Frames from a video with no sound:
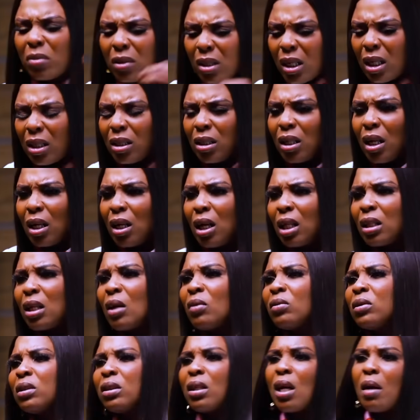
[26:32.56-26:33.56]
come to Nigeria, that
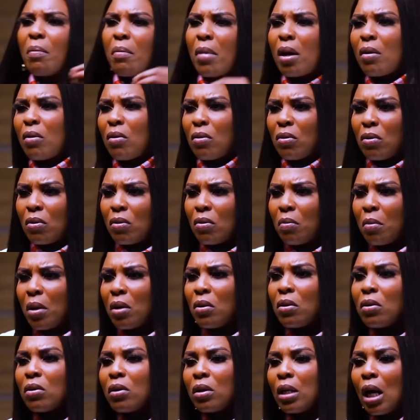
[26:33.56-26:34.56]
I'll stay in Magodo.
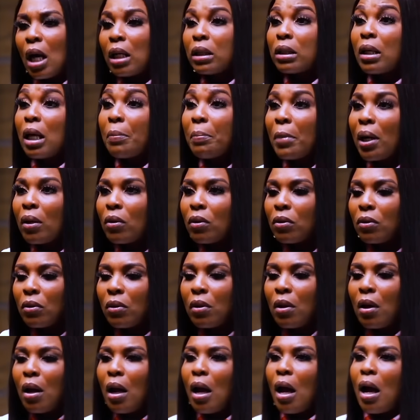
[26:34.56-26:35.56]
Magodo, I said,
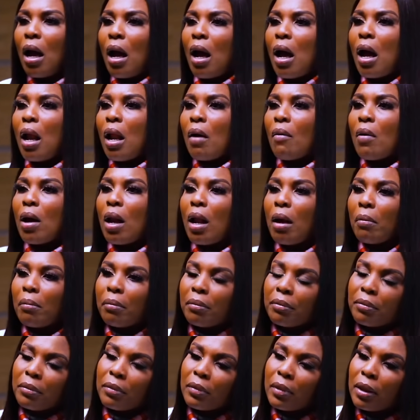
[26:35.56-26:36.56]
Magodo, alawalam.
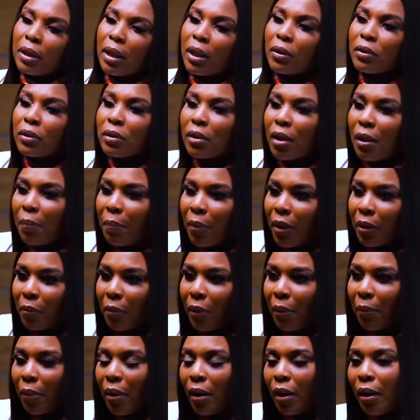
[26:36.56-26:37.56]
That was how I
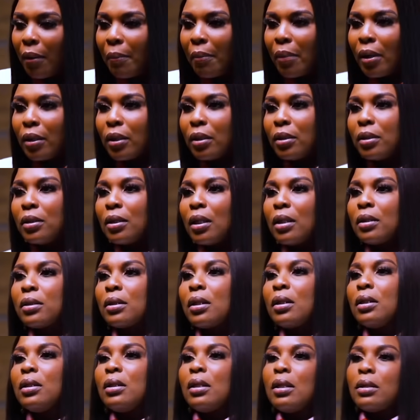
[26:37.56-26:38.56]
packed my bag and baggages and
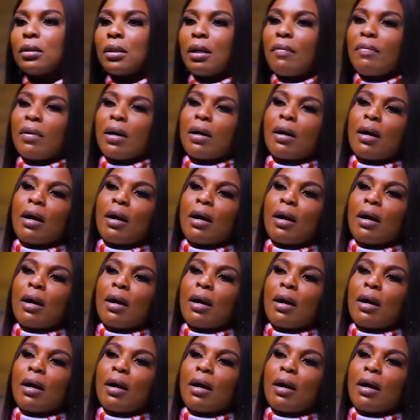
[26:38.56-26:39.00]
said, yes, I've